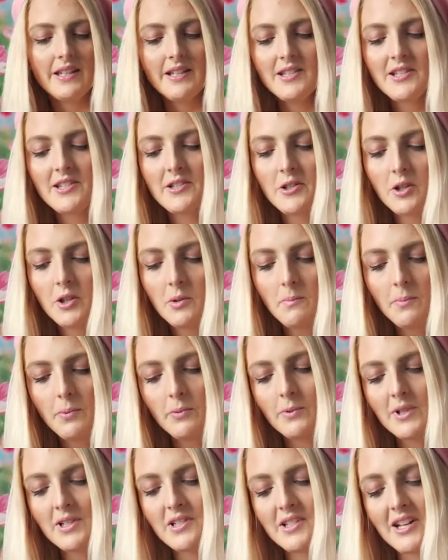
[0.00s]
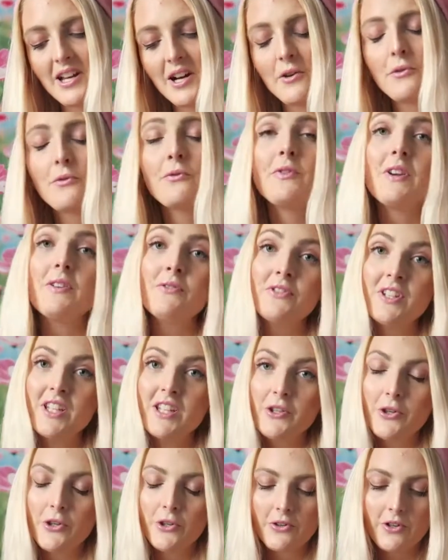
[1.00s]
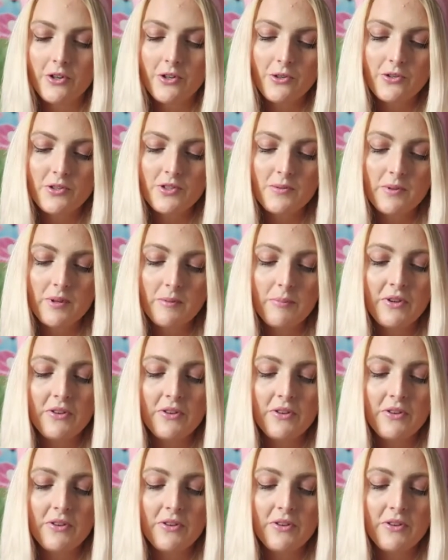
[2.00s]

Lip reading: this top was now 15 euros.